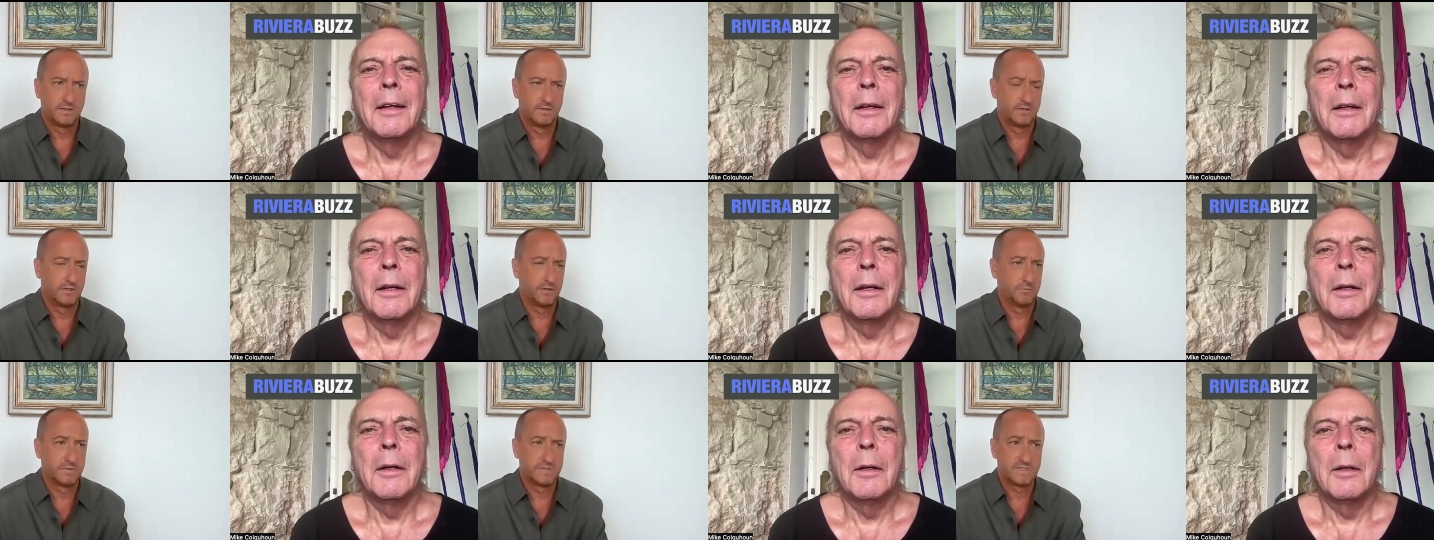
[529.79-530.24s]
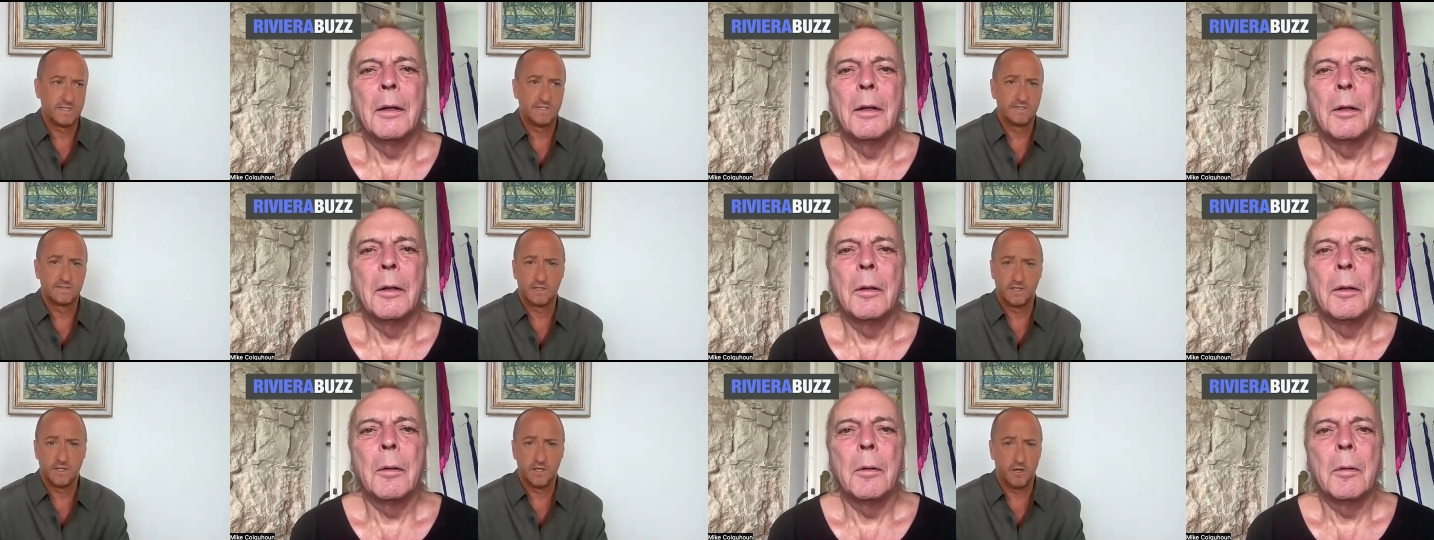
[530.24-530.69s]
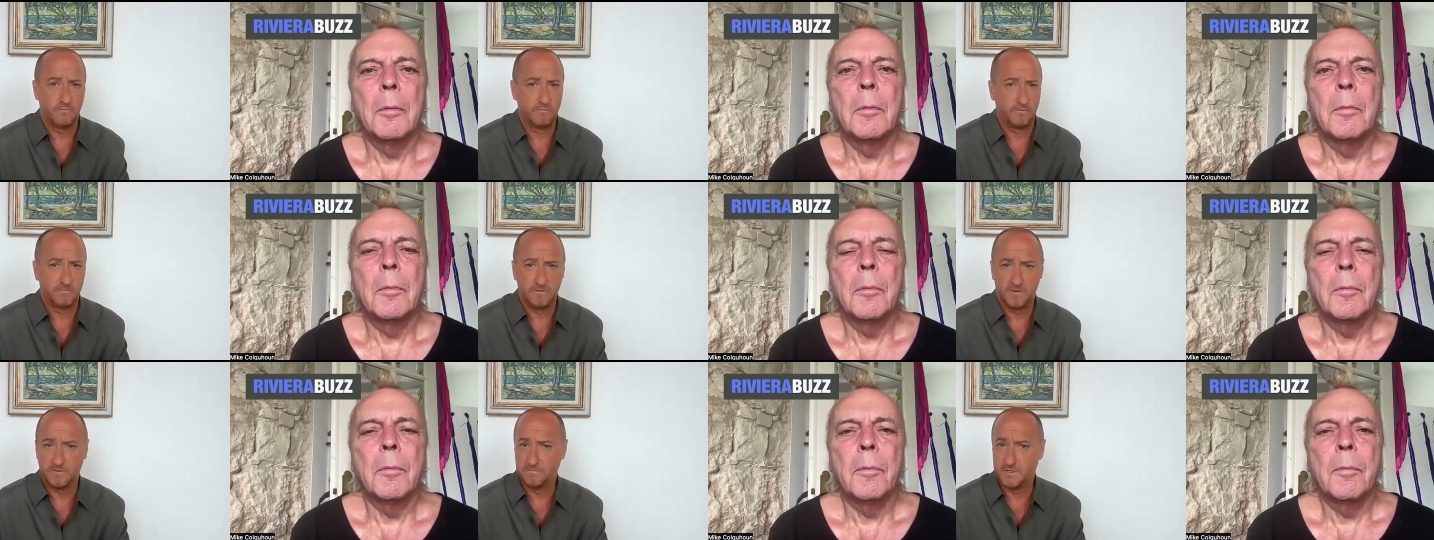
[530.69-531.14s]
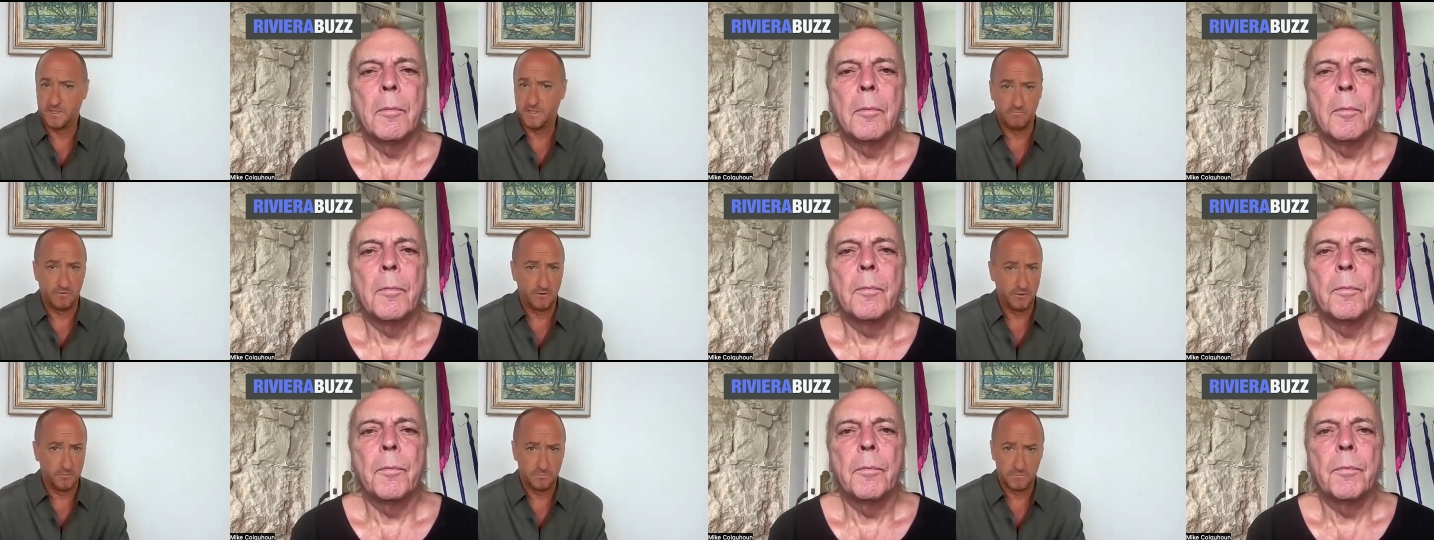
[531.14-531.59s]
Speaker 1: There was easily over 50
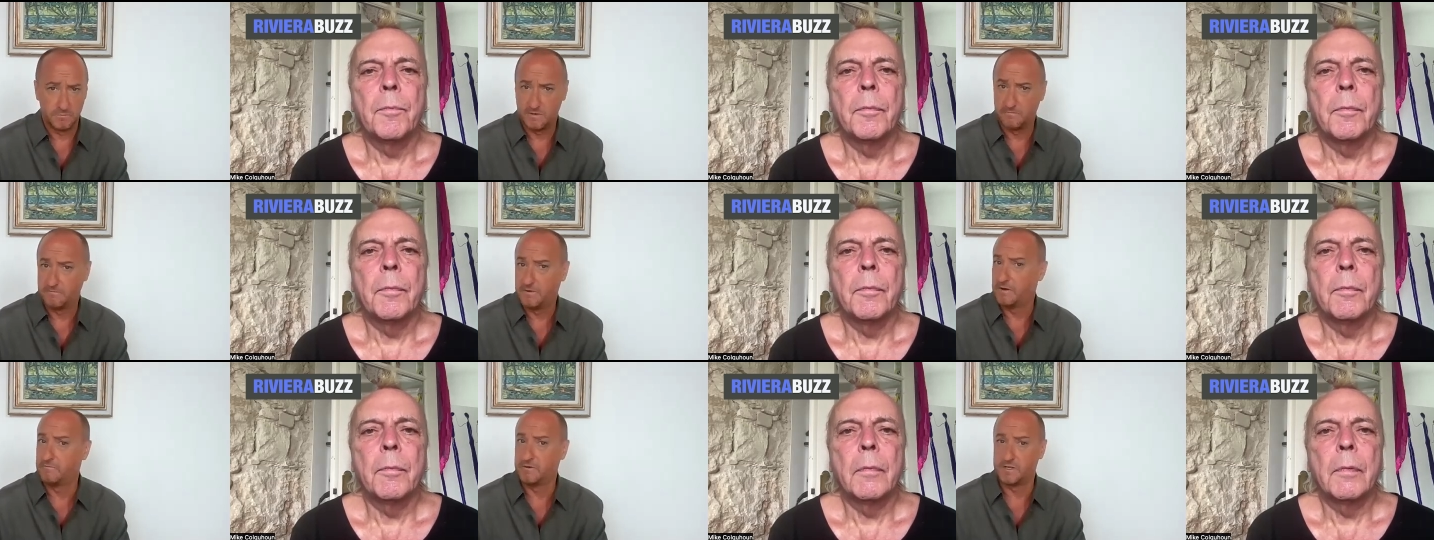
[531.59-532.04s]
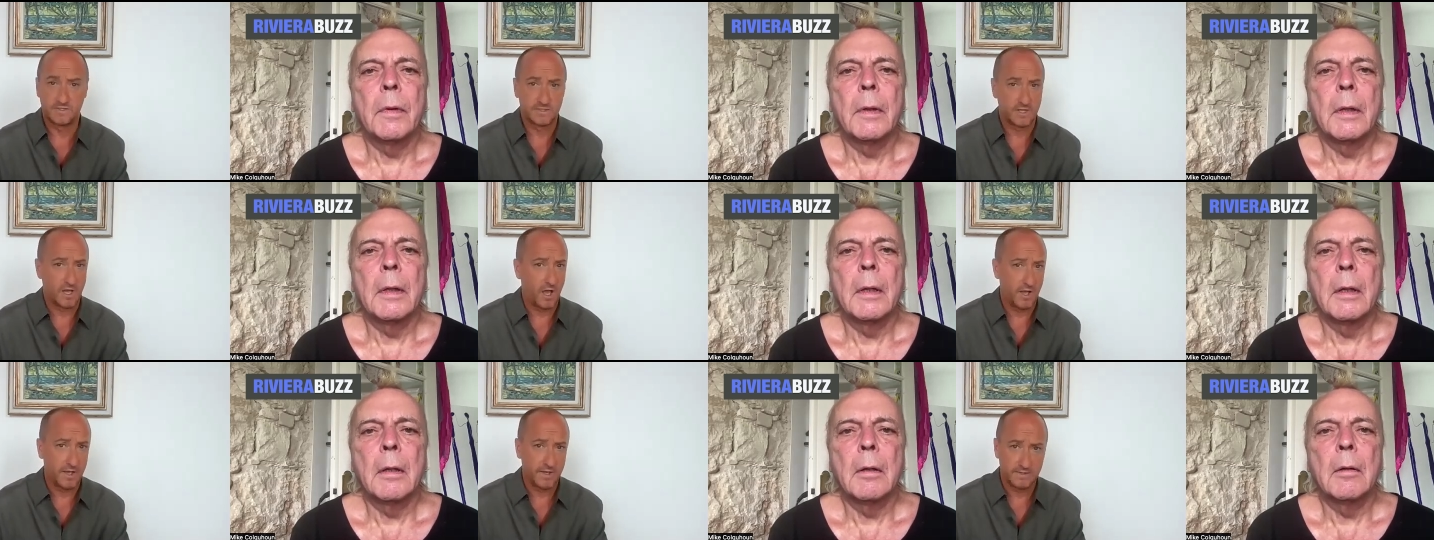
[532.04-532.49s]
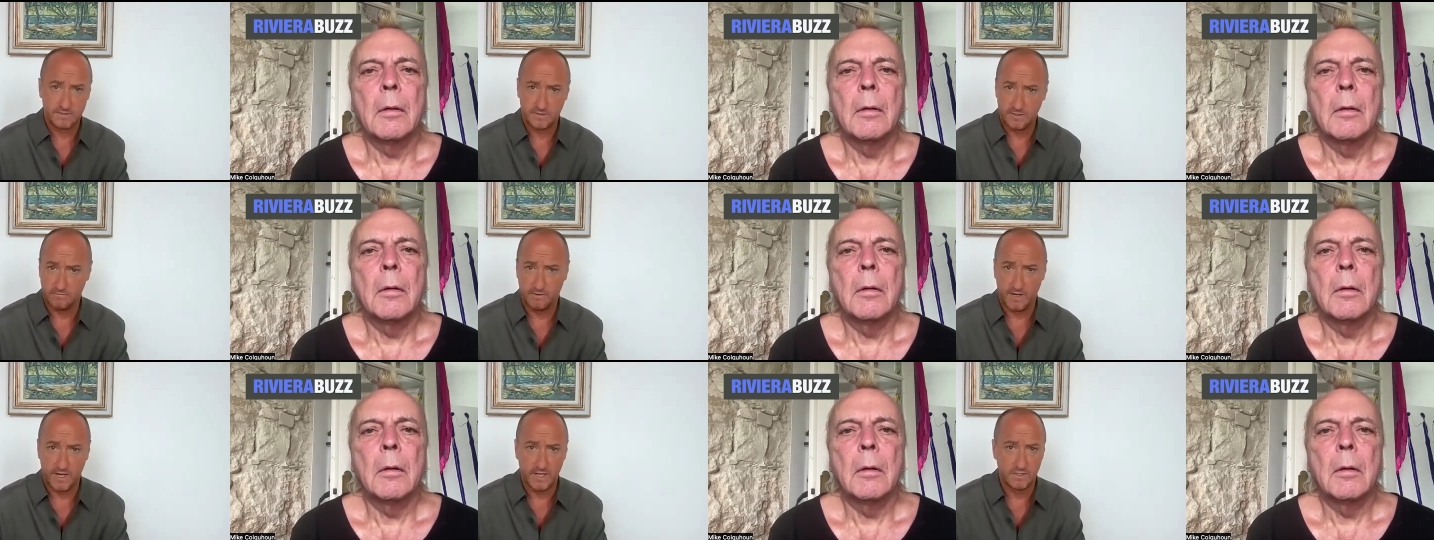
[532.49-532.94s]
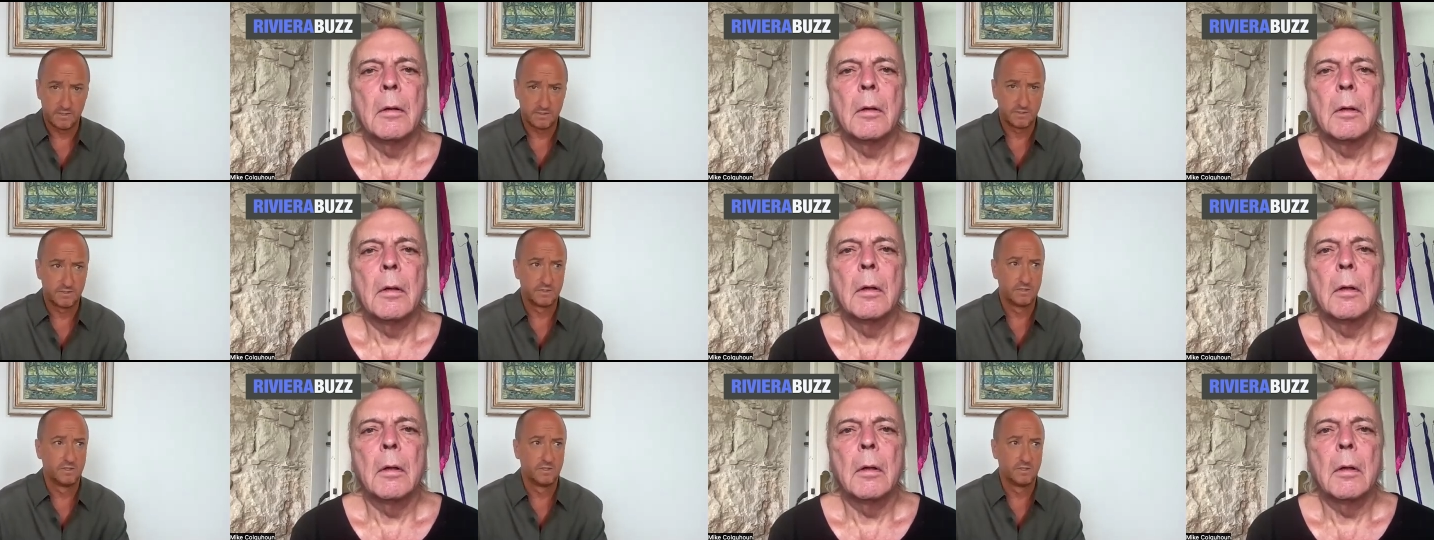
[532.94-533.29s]
rooms of every size to rent.